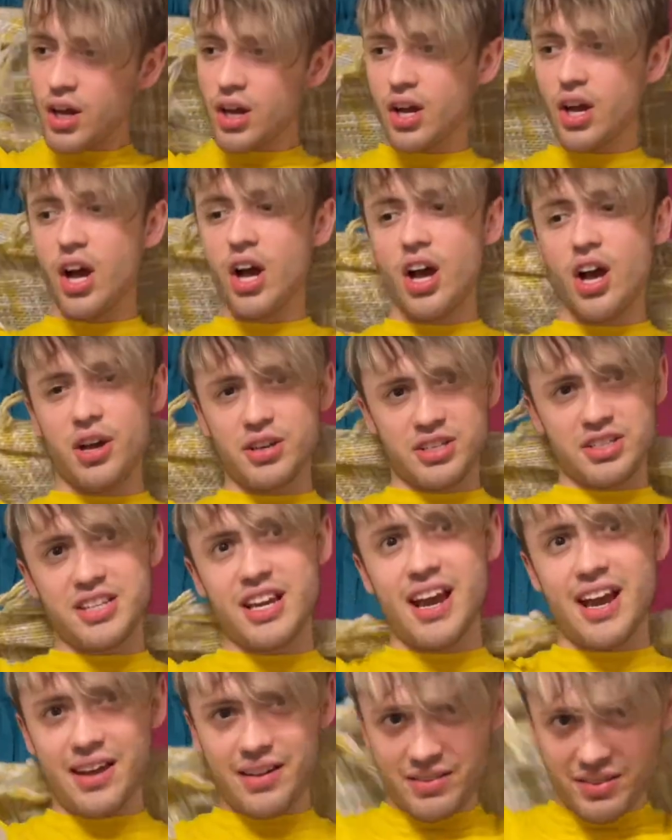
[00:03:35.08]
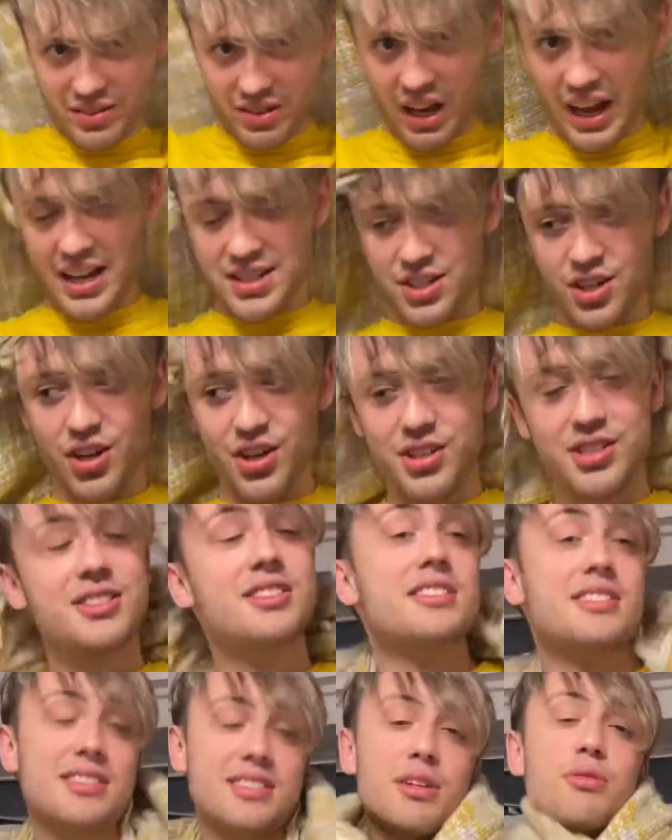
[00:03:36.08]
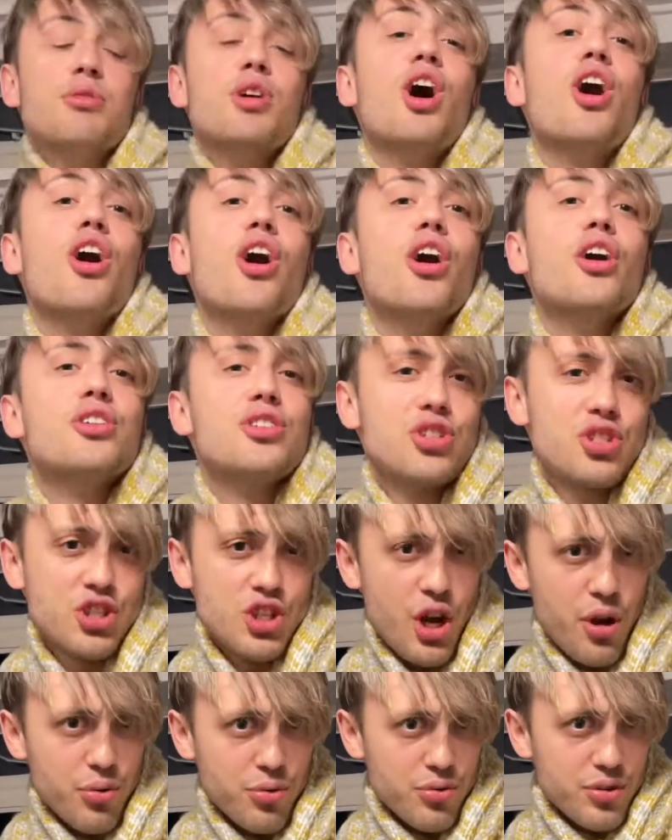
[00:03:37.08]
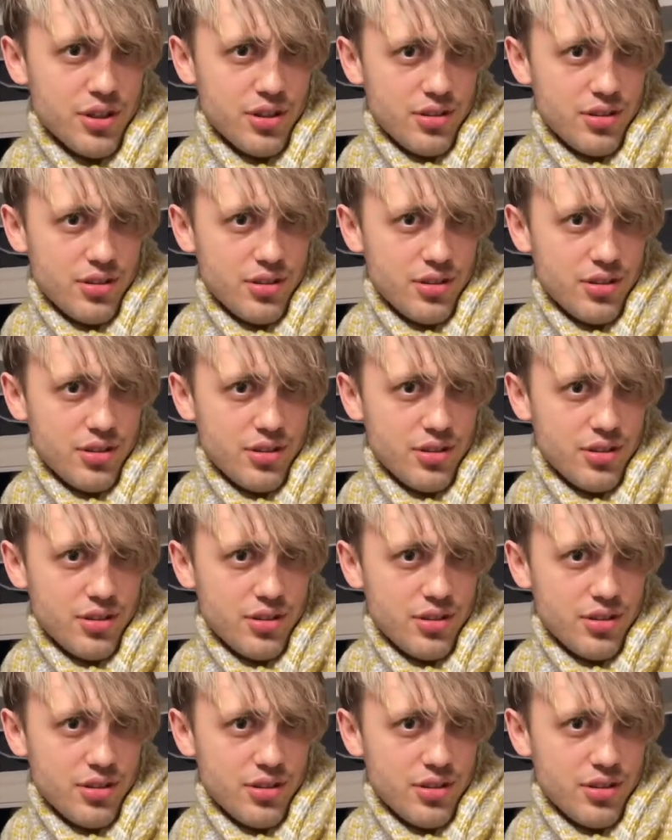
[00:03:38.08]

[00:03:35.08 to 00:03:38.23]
Yeah, as her tirade showed.